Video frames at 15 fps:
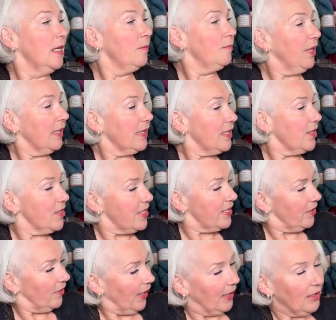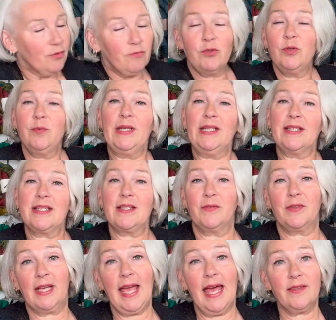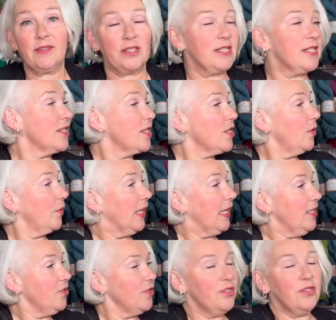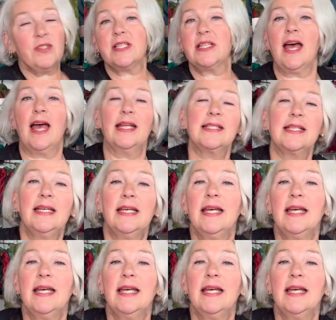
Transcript: but you still get the roominess of the gathers. So we introduced that.